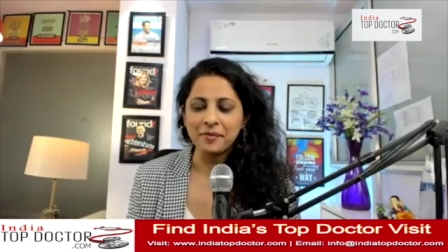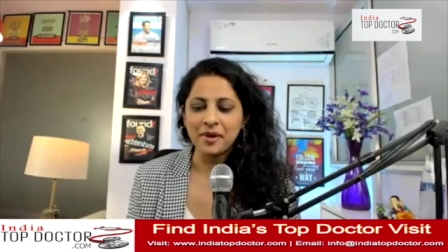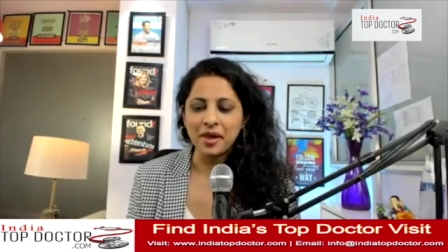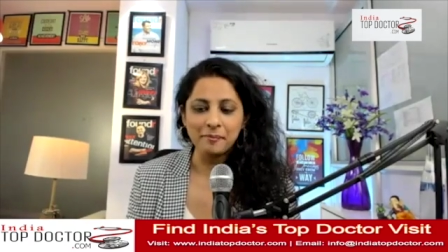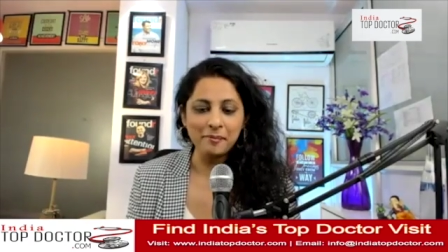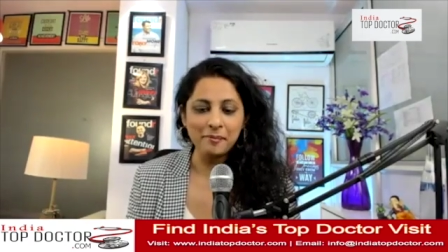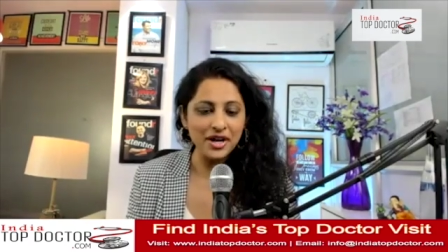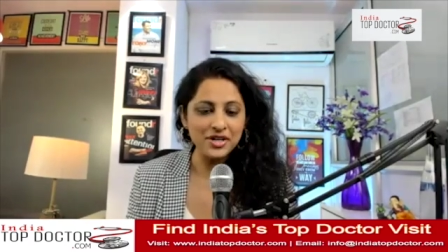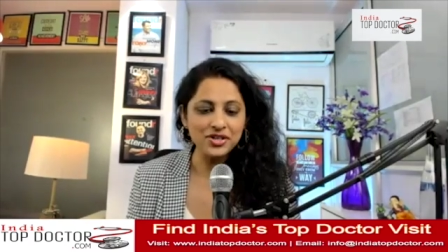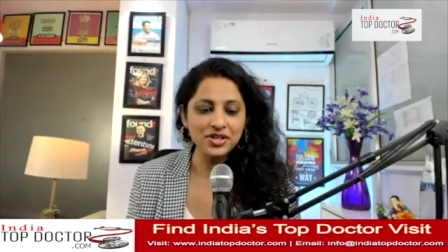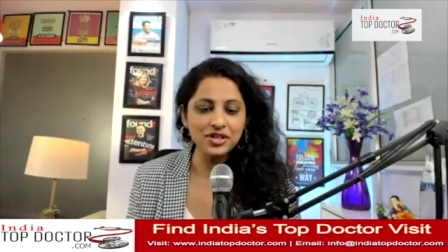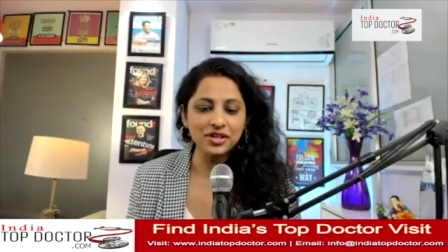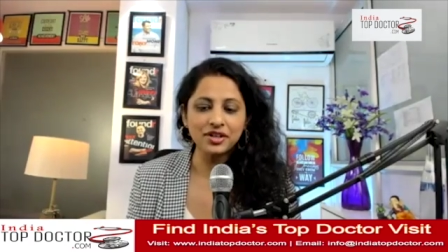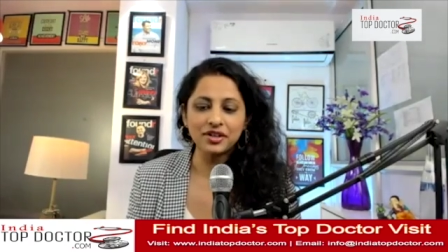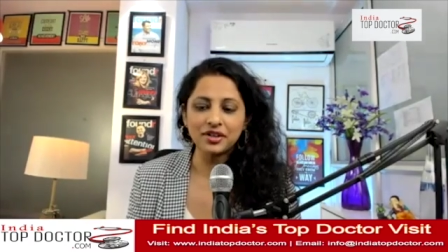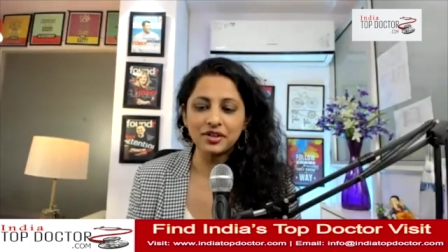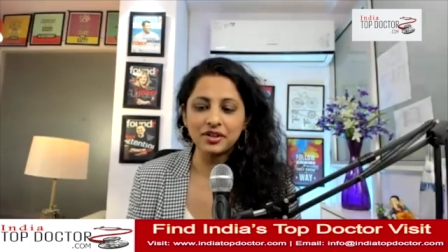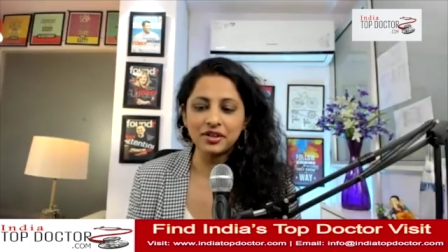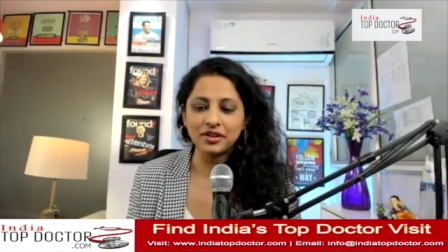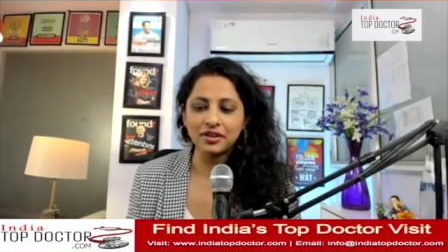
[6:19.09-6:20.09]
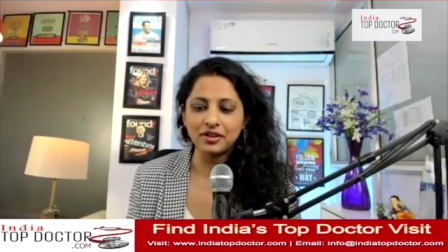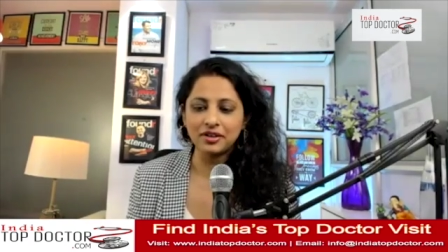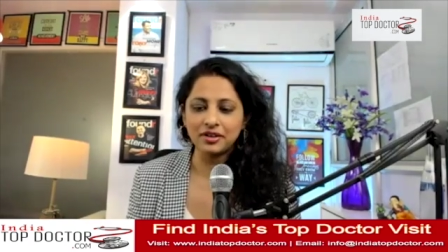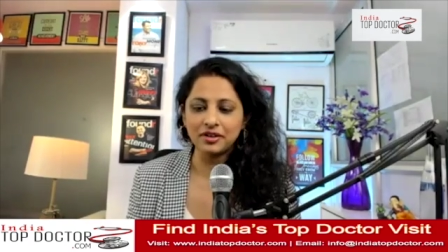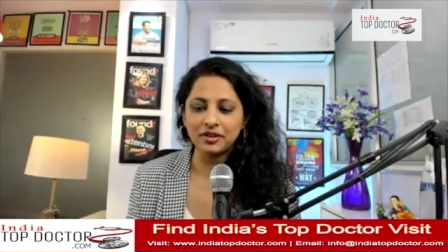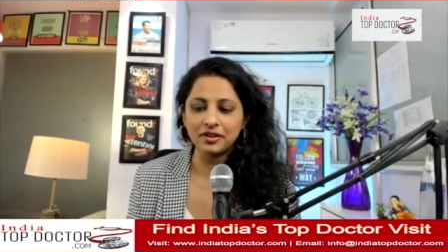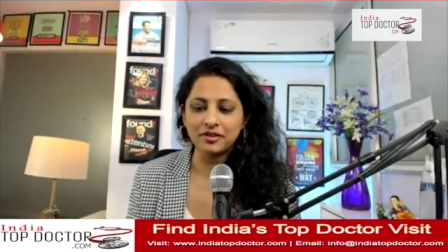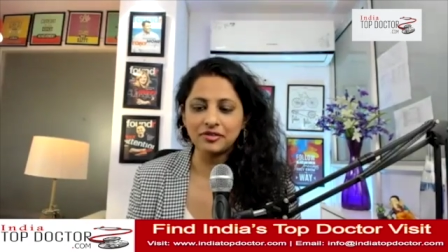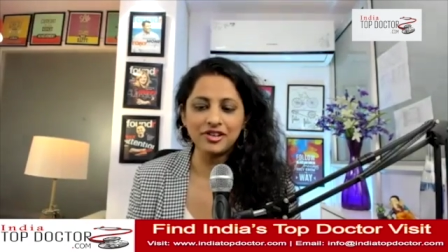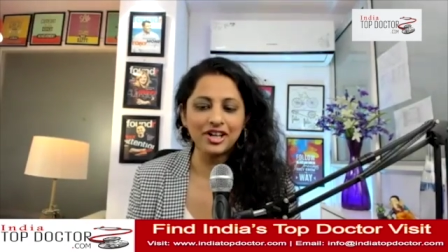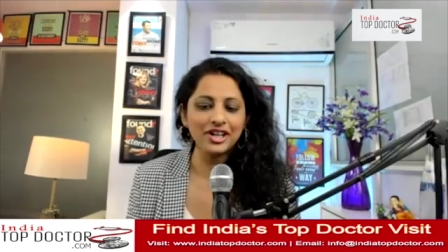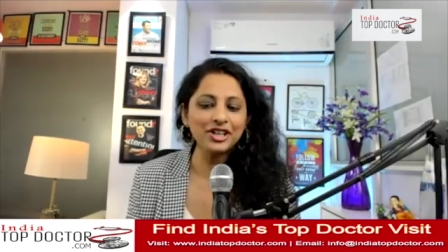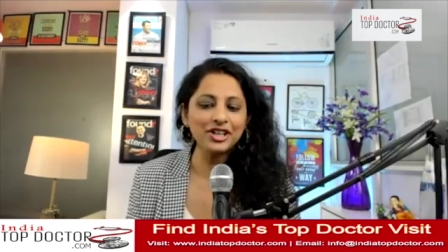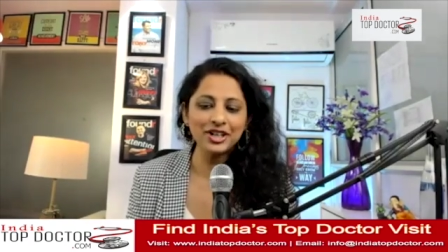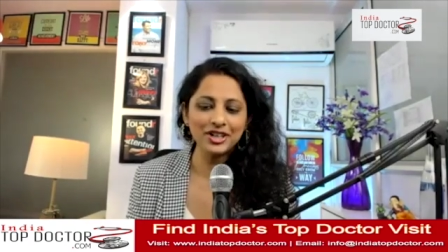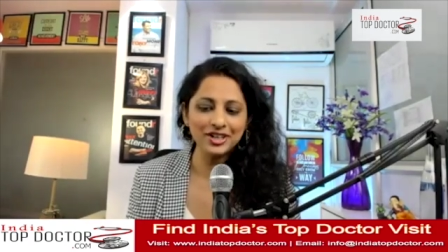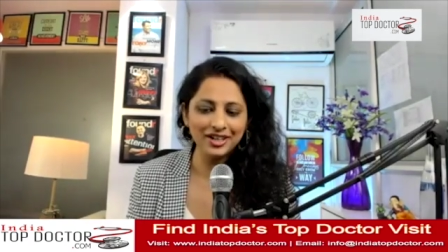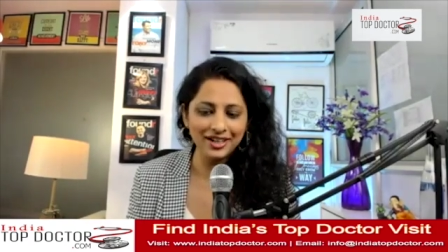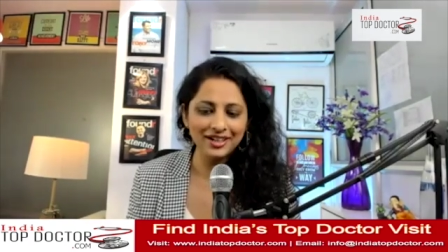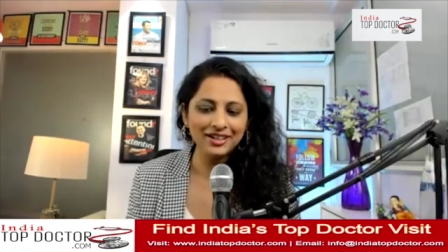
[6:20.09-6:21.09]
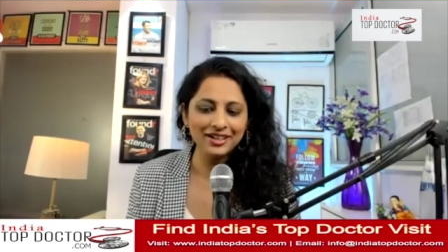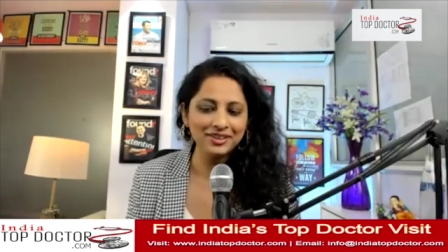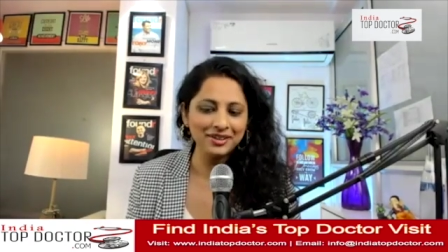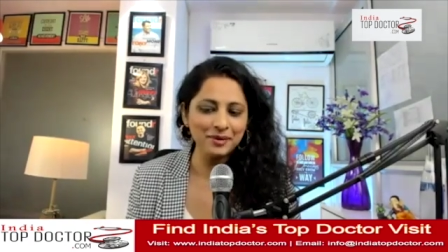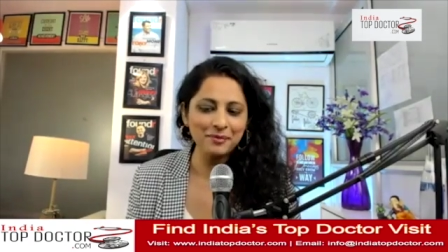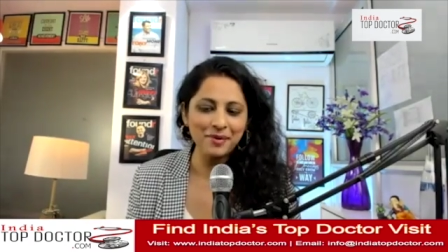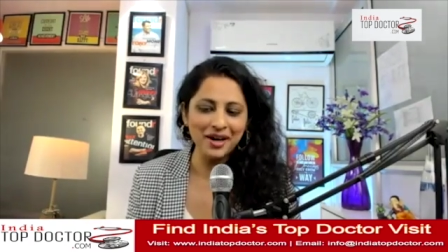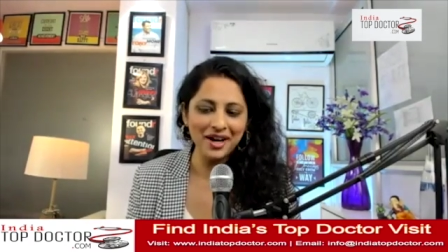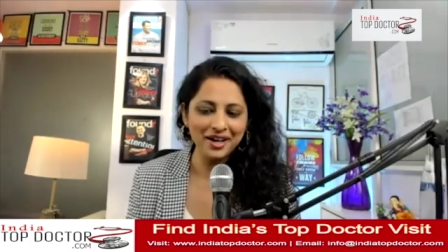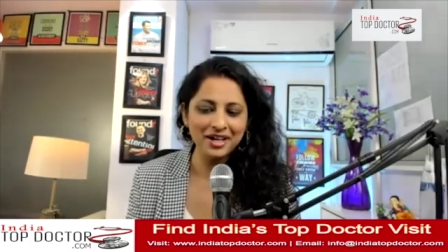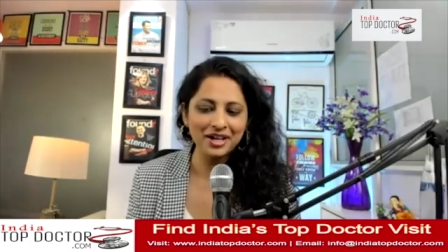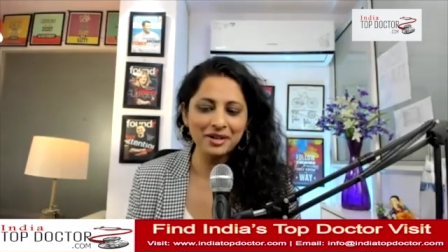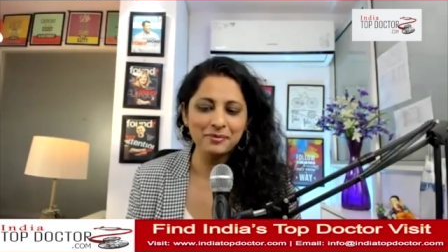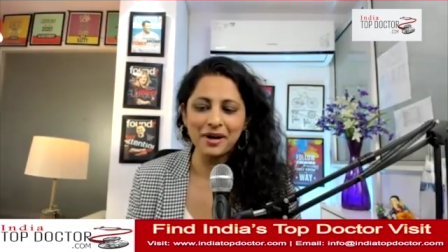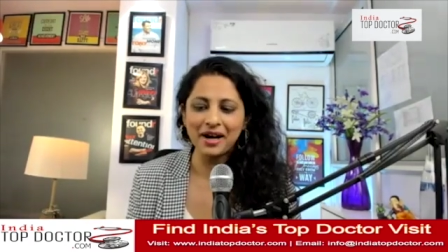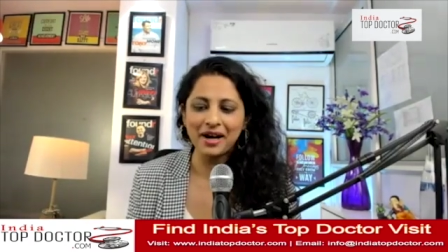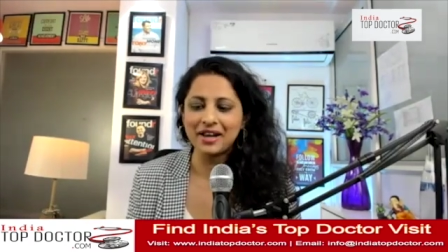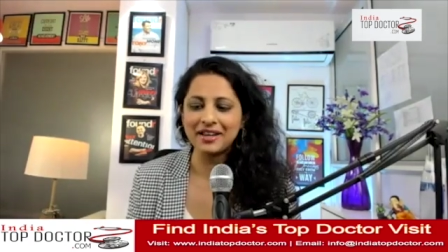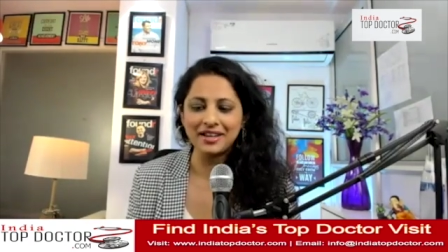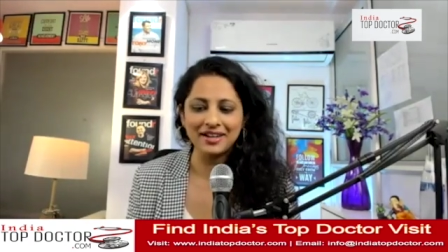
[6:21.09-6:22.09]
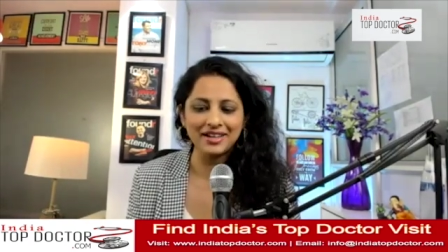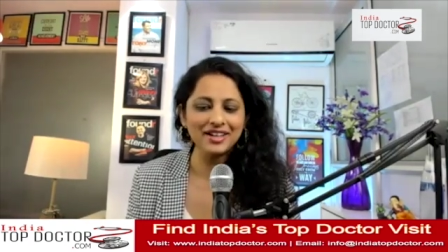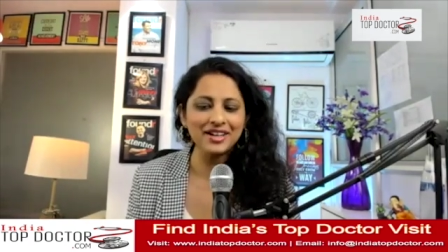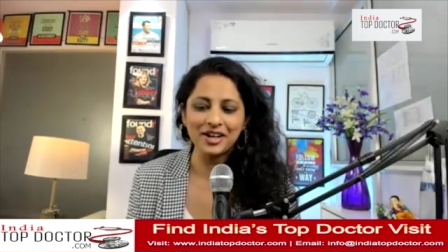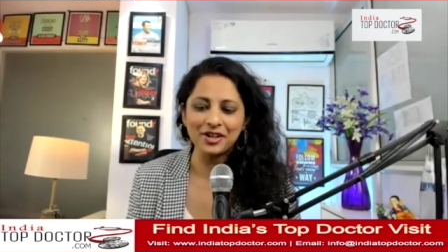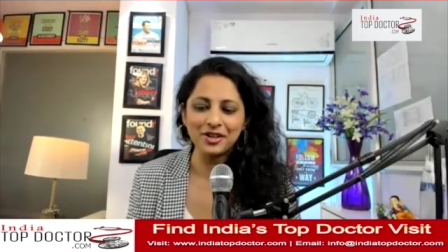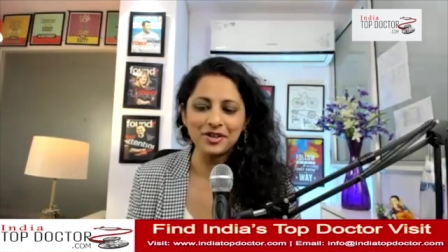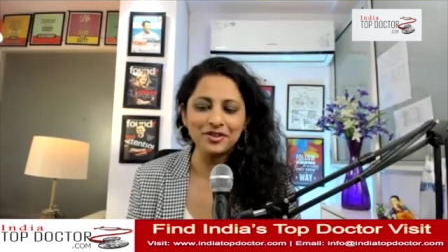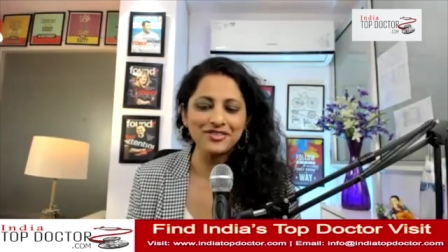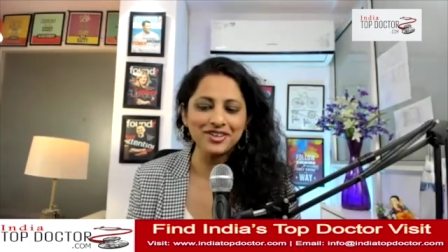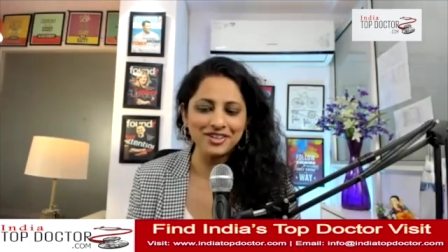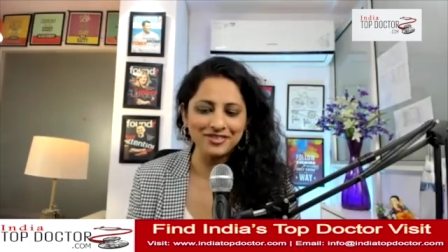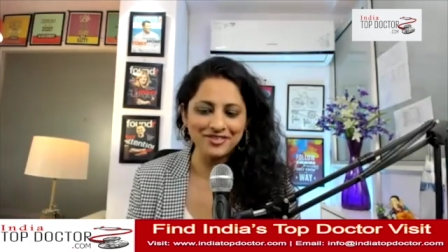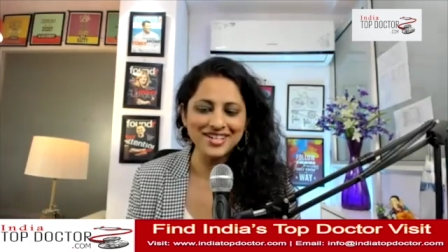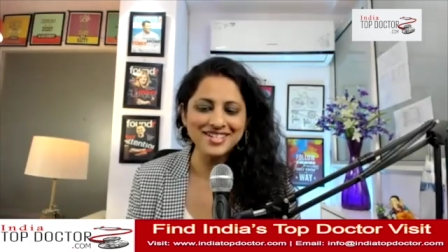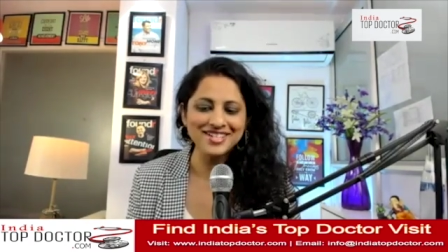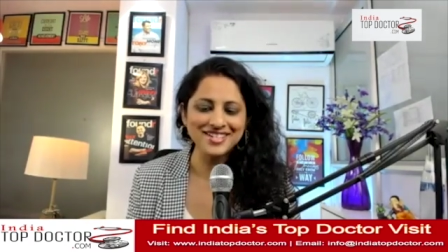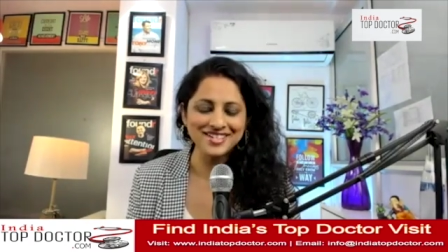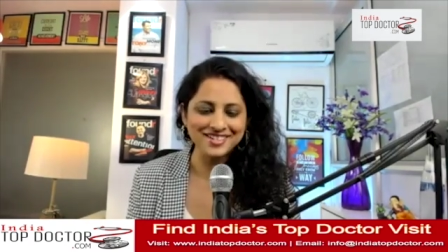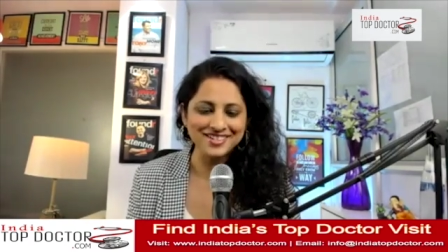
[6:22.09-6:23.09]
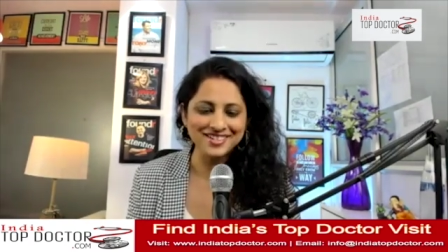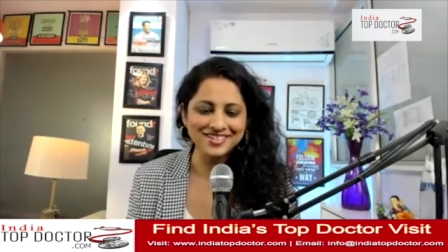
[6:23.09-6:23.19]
better funding deal in the market by any kind of investor.